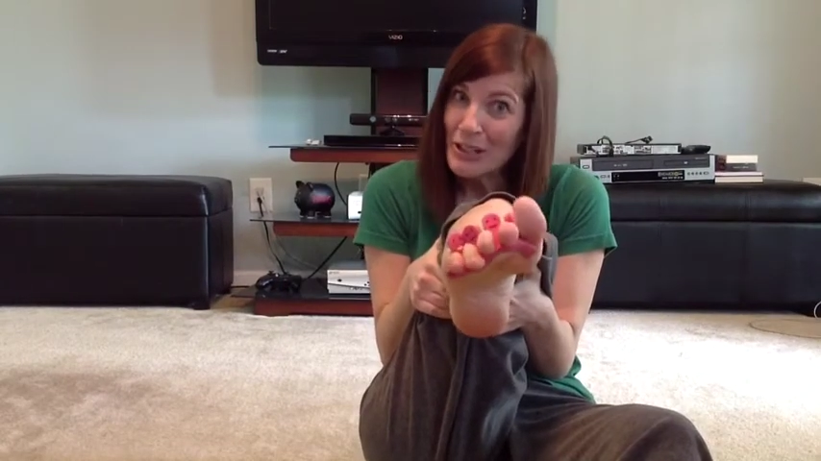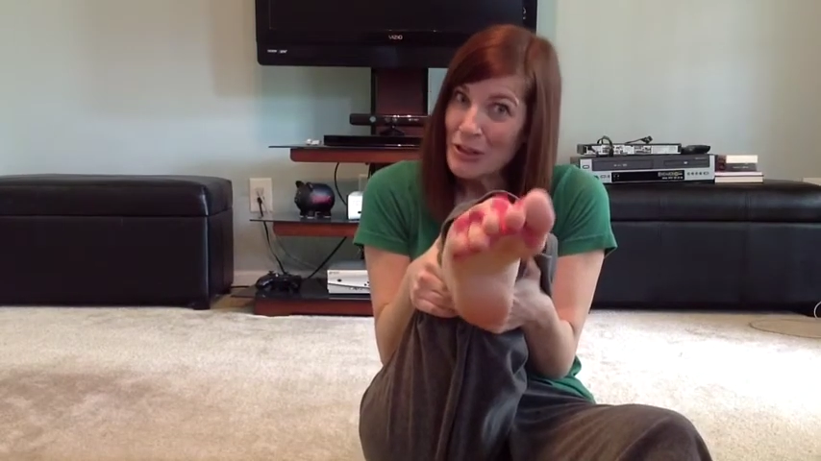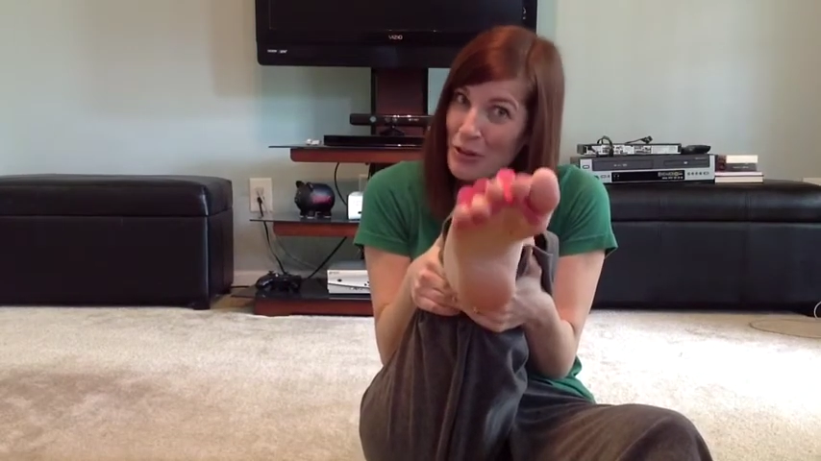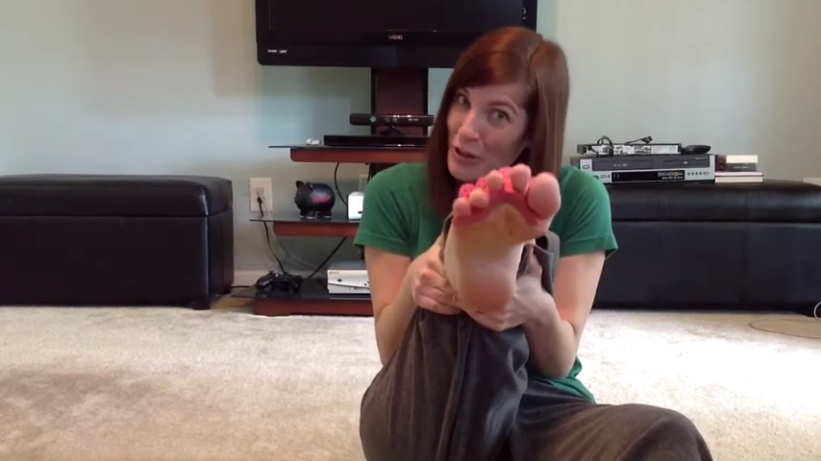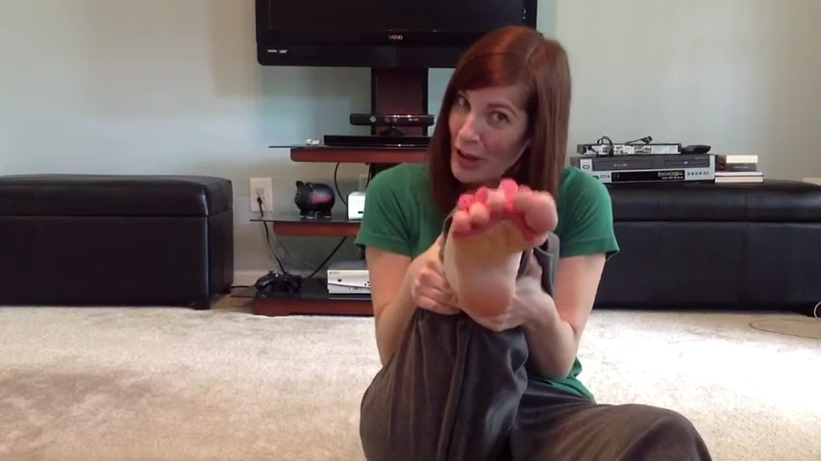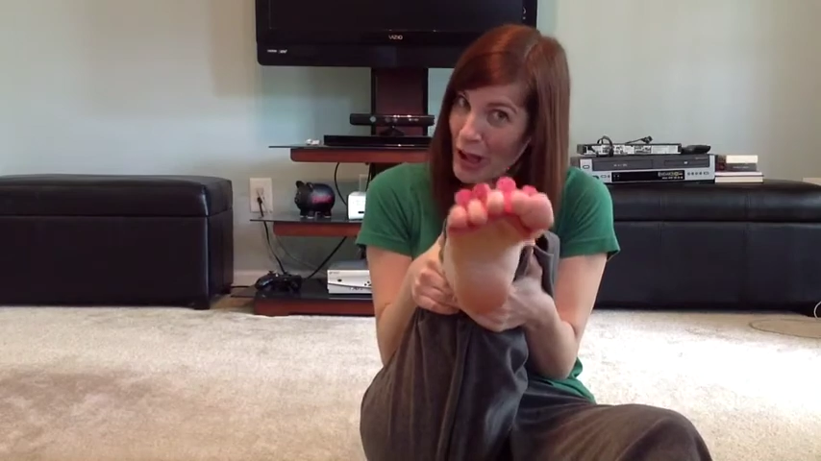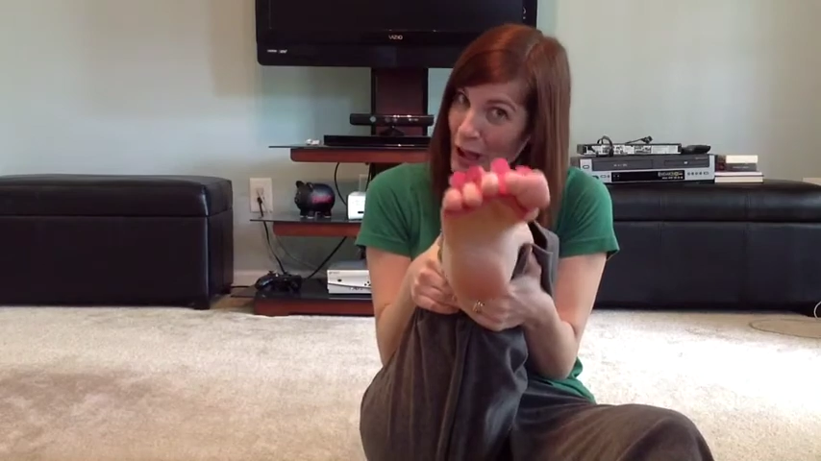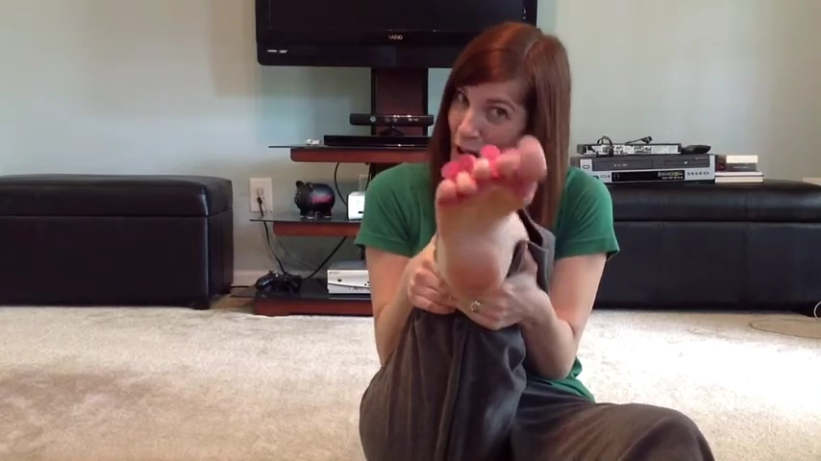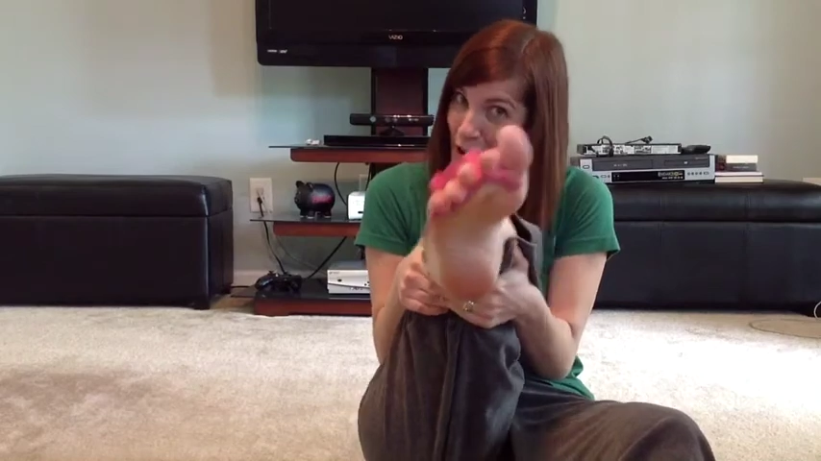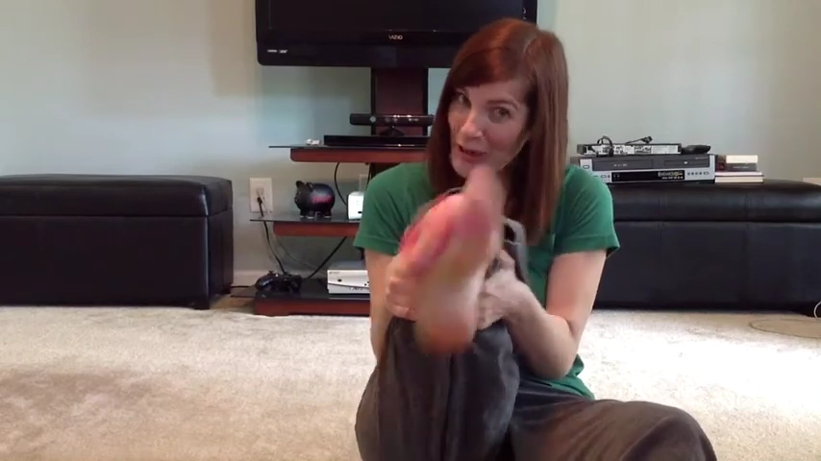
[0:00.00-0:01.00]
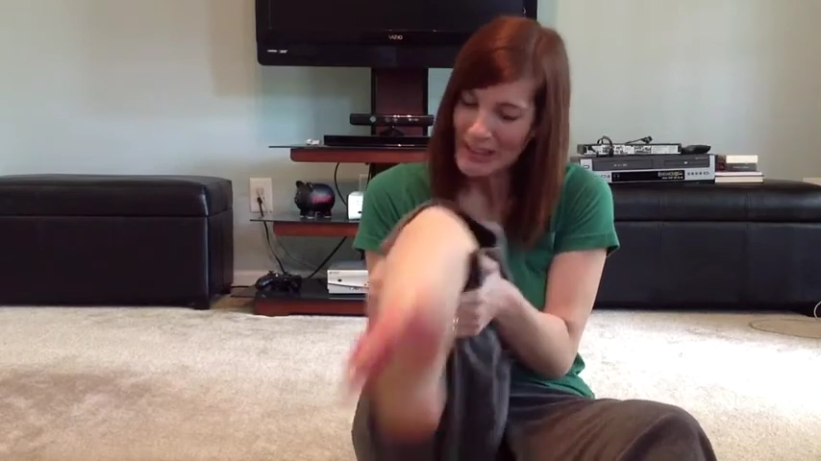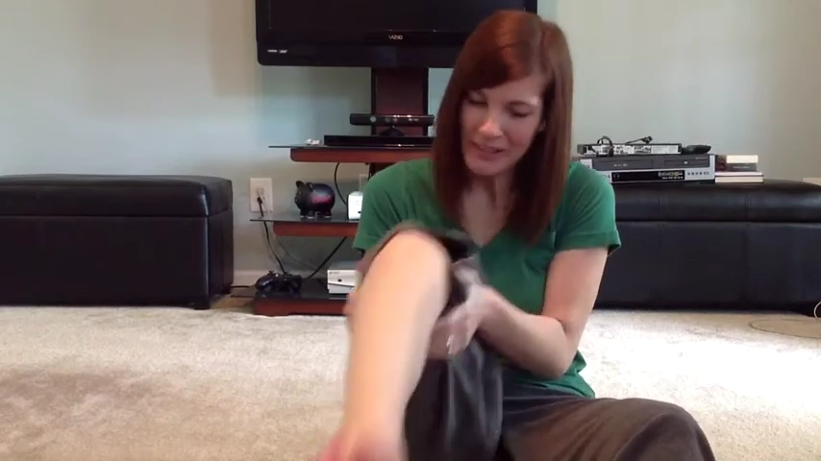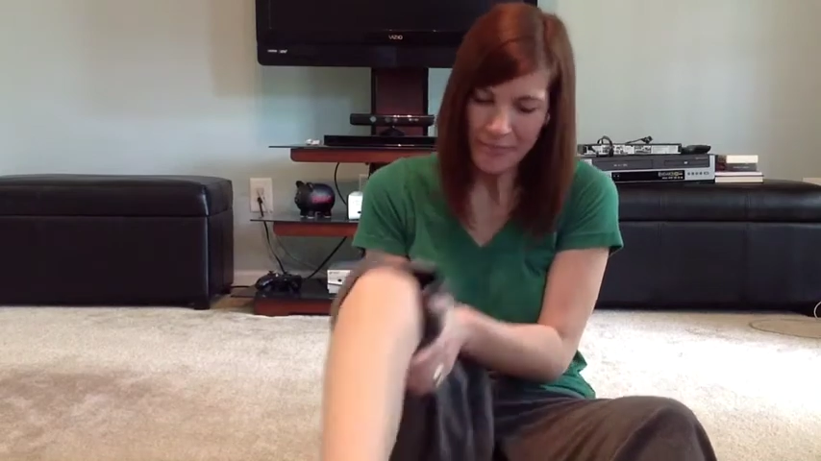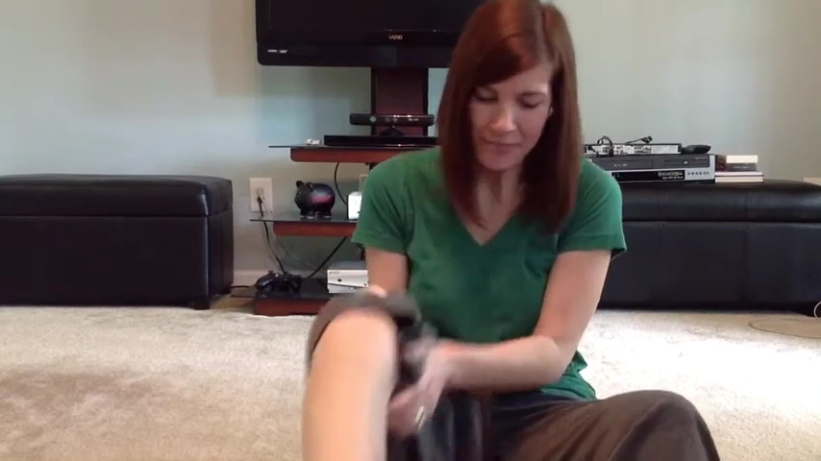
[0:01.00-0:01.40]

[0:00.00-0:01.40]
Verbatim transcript: in your toes.